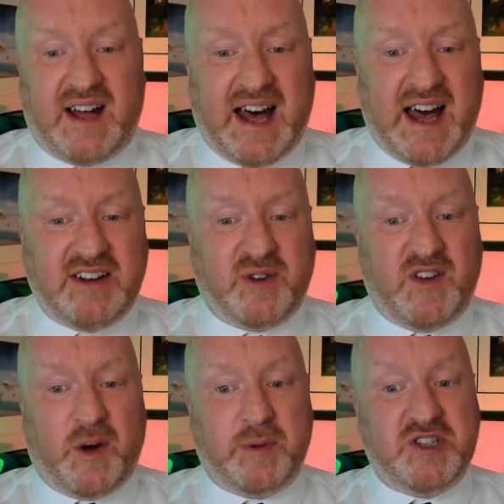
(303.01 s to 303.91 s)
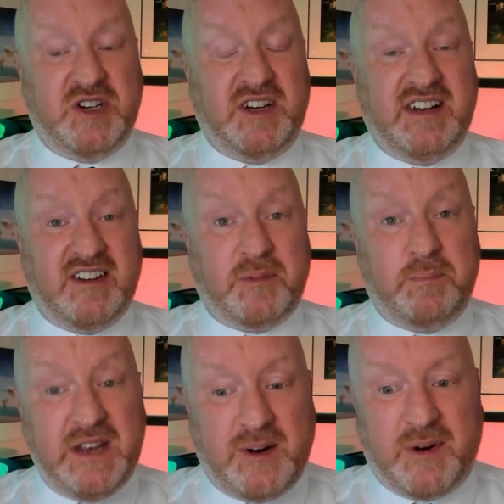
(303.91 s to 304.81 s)
I took the opportunity to
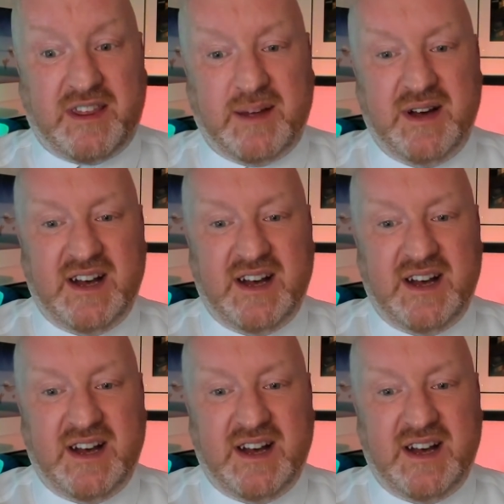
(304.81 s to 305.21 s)
speak with him